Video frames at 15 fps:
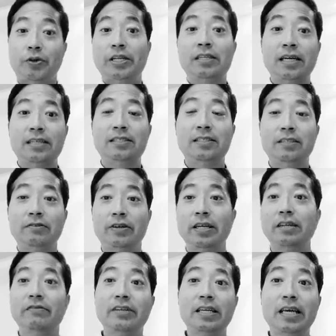2019,
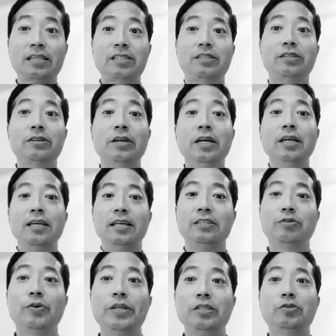right, even next year in
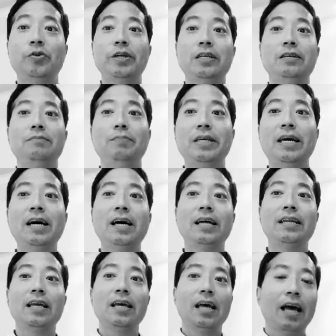2020 and beyond,